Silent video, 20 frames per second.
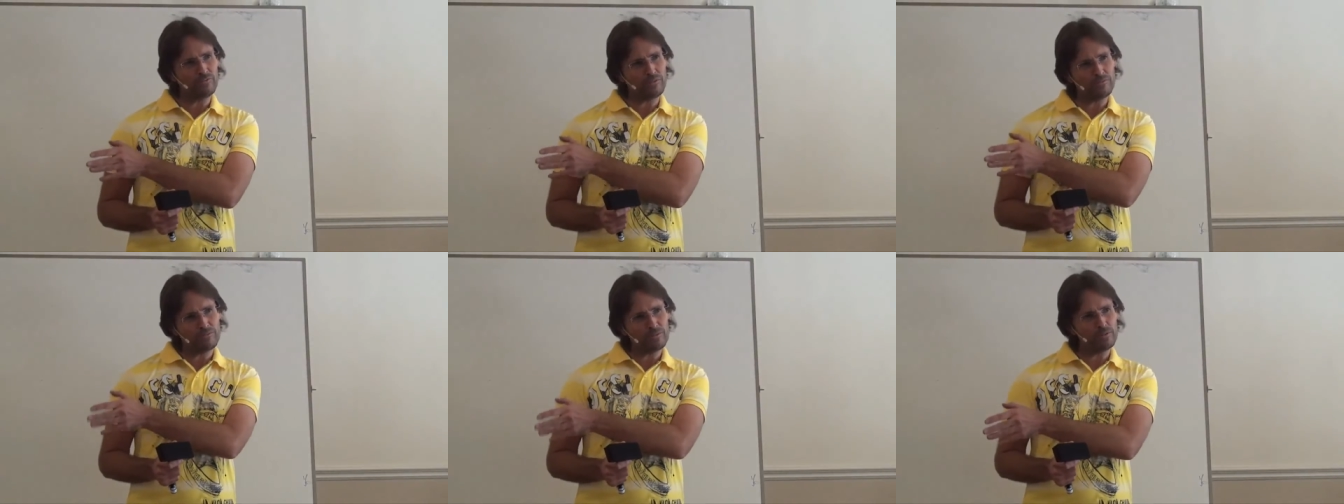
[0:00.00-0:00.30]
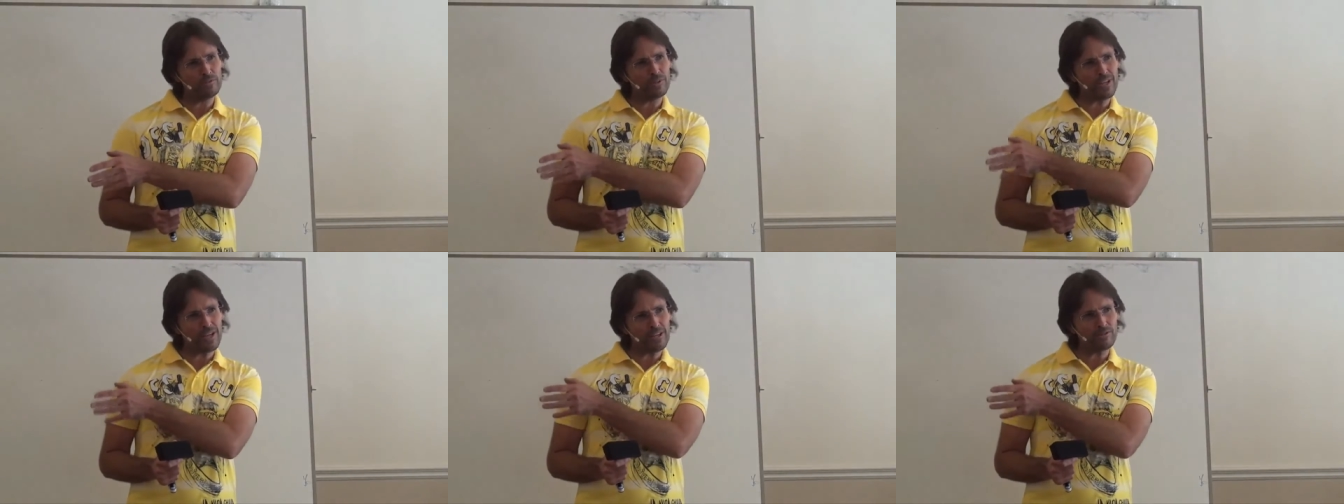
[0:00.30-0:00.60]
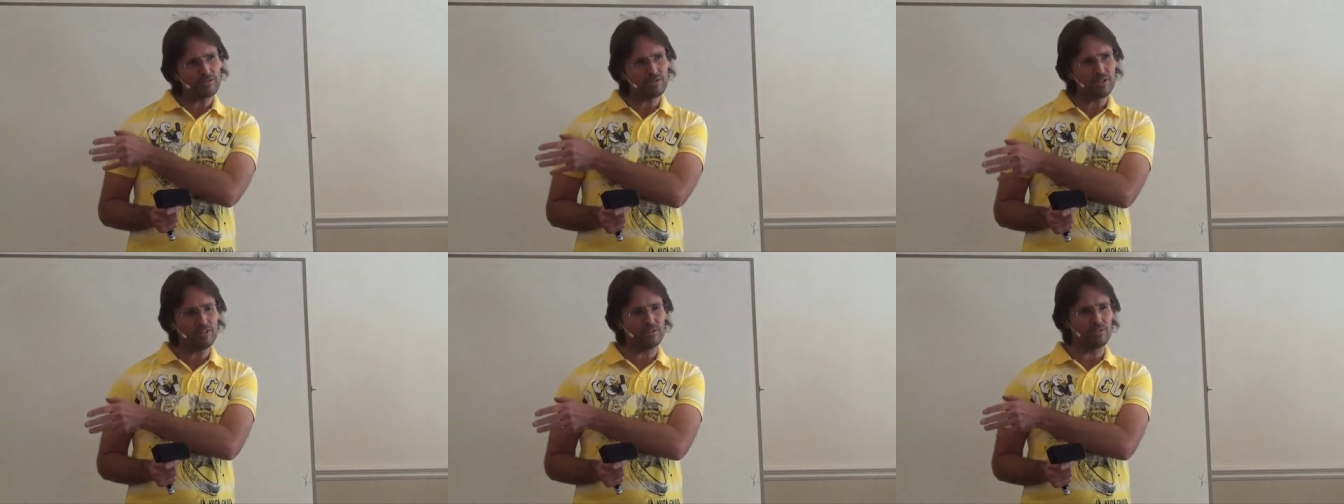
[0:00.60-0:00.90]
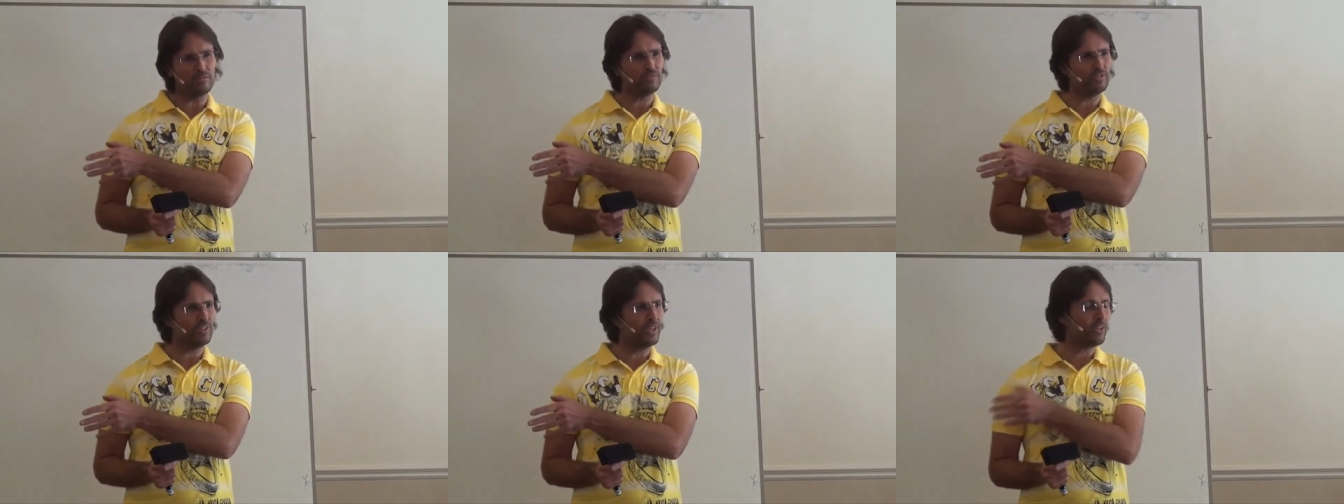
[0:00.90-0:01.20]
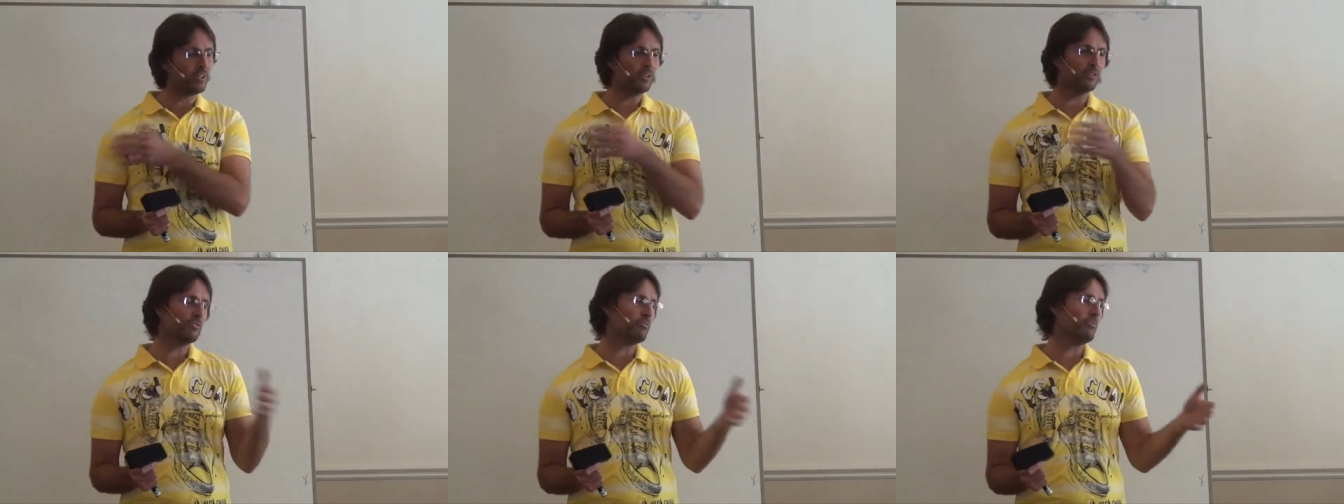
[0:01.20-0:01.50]
fulfilled ourselves
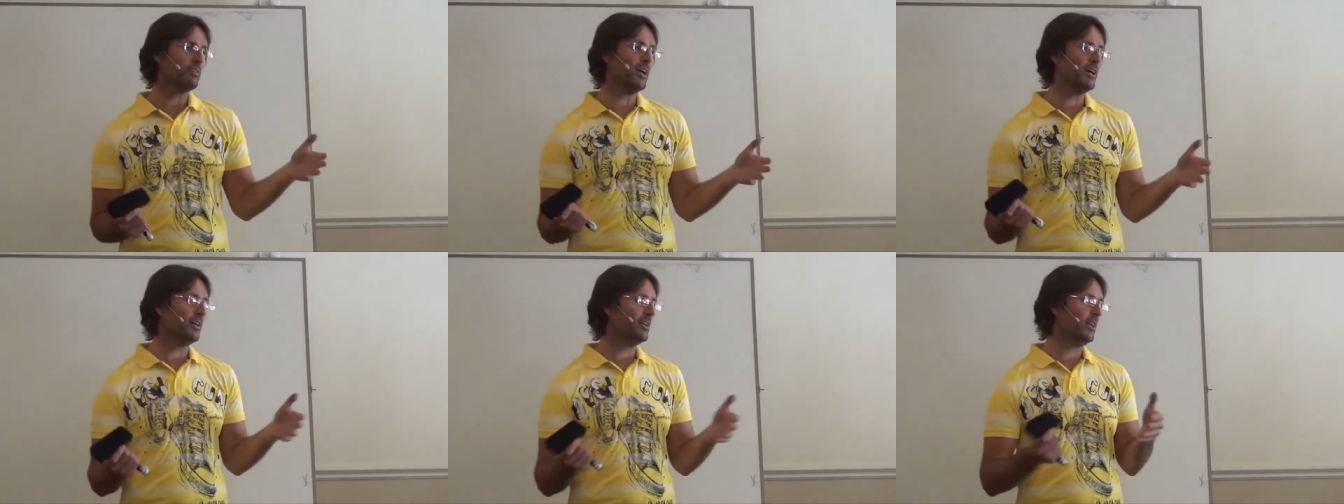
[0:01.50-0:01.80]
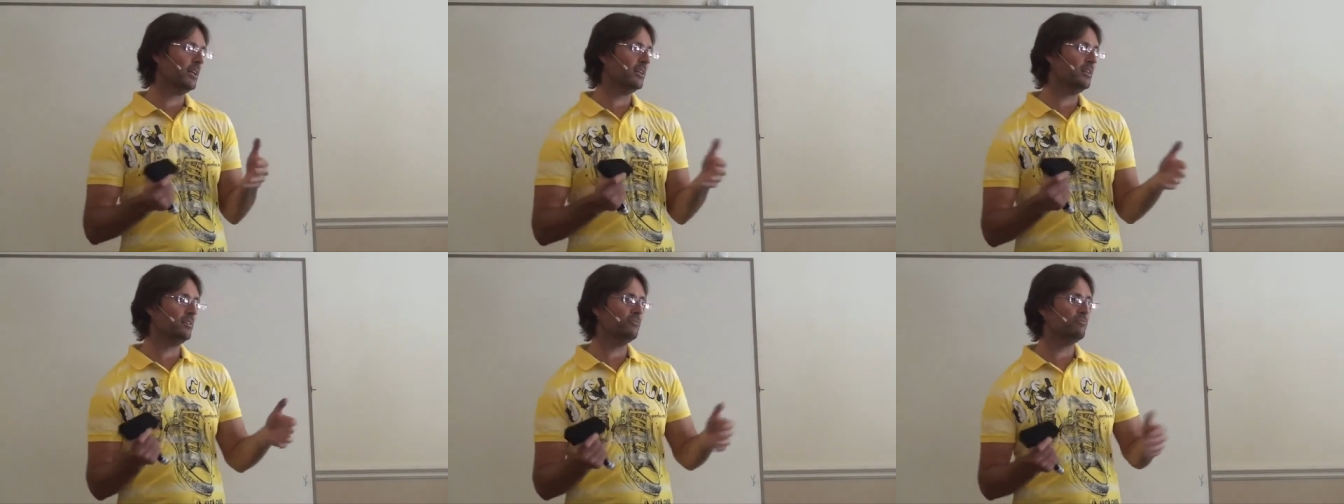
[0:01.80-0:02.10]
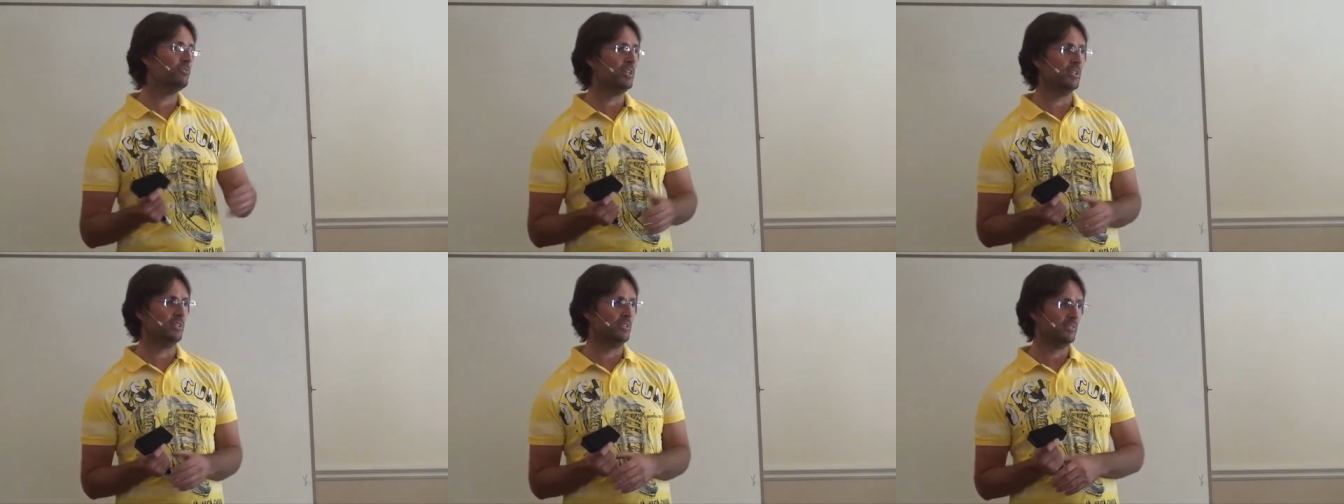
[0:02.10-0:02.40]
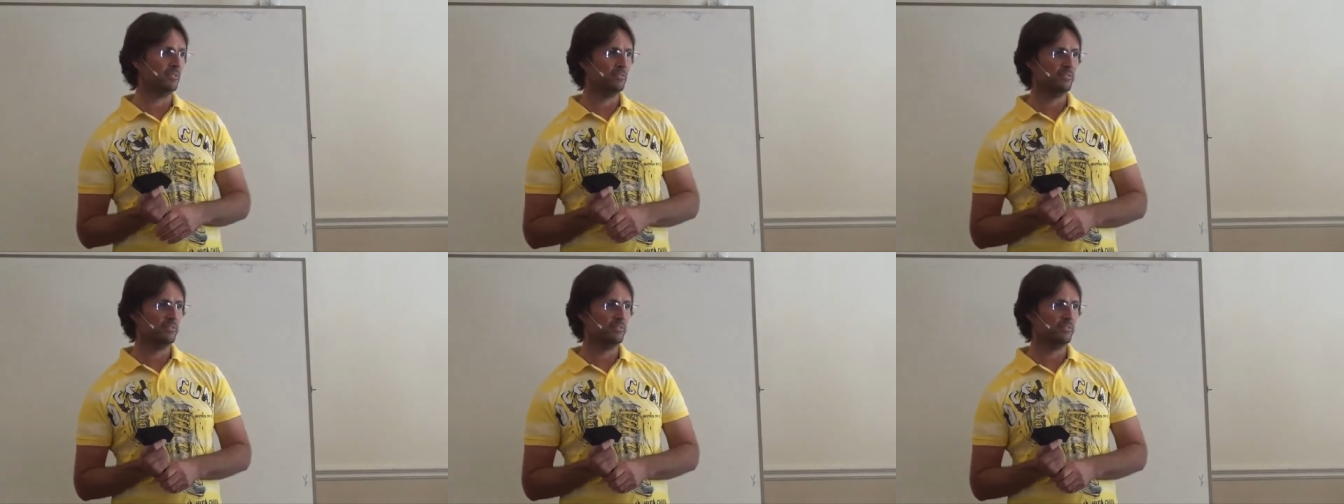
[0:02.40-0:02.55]
that can create any event.